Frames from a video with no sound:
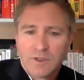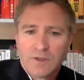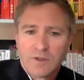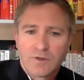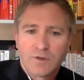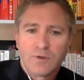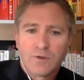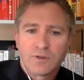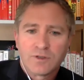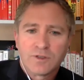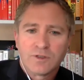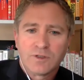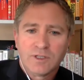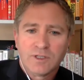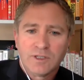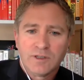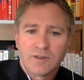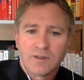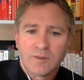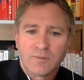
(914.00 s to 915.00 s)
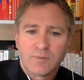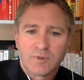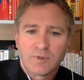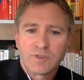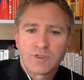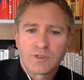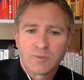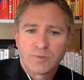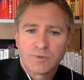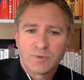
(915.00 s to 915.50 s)
thoughts on the
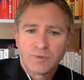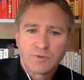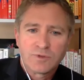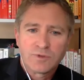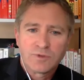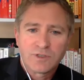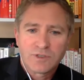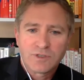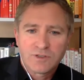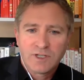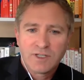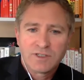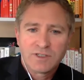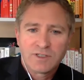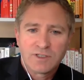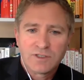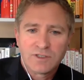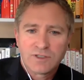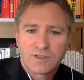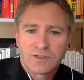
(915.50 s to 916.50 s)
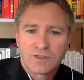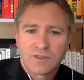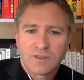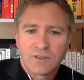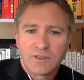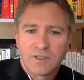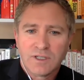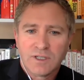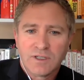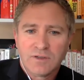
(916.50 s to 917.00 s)
principles or the strategies
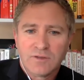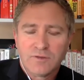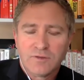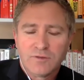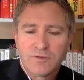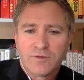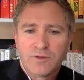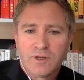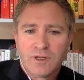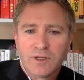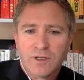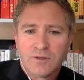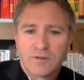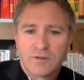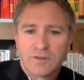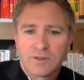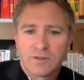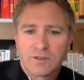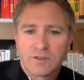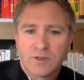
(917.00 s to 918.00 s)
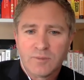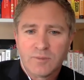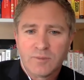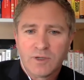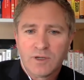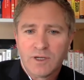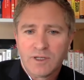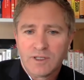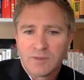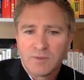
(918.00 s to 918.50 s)
that you've followed to the top
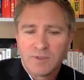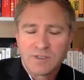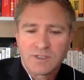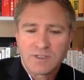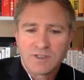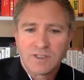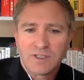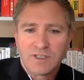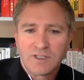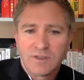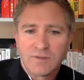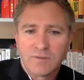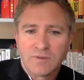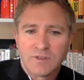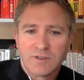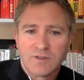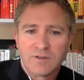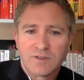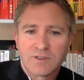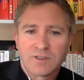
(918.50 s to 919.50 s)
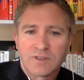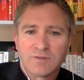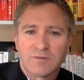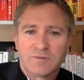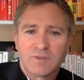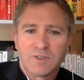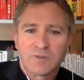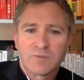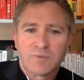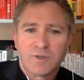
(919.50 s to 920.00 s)
line. You mentioned there is,
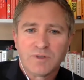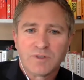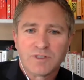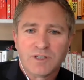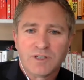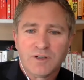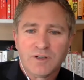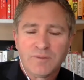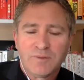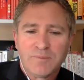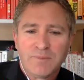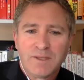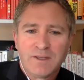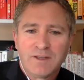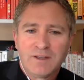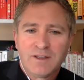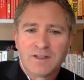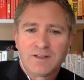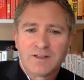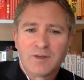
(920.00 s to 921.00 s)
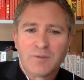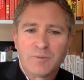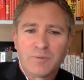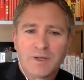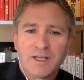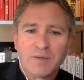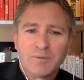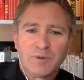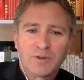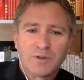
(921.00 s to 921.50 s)
I suppose, no
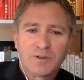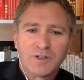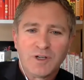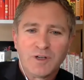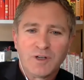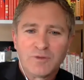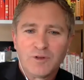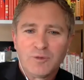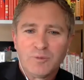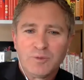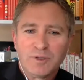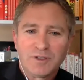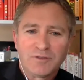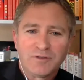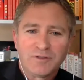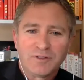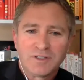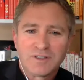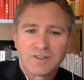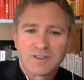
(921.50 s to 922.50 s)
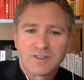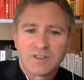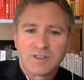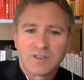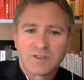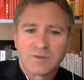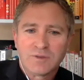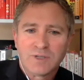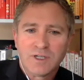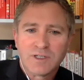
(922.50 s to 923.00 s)
playbook or no rule book for this
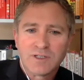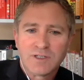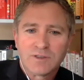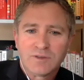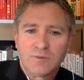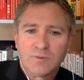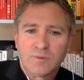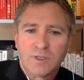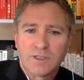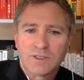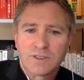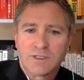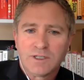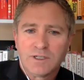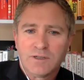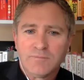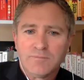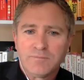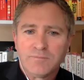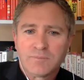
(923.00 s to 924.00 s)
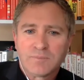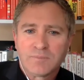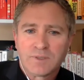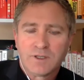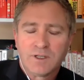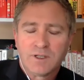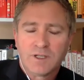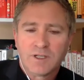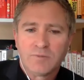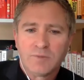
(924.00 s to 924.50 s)
situation, but I
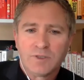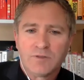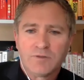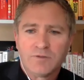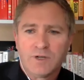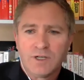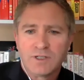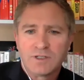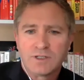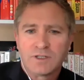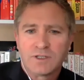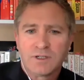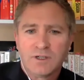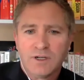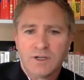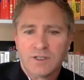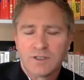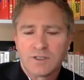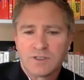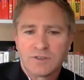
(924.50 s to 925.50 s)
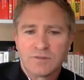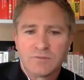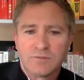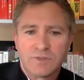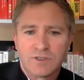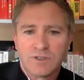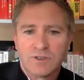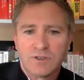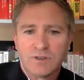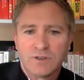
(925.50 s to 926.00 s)
know you've been advising clients
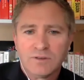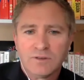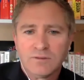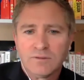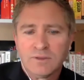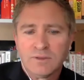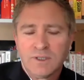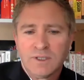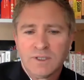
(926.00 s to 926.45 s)
certain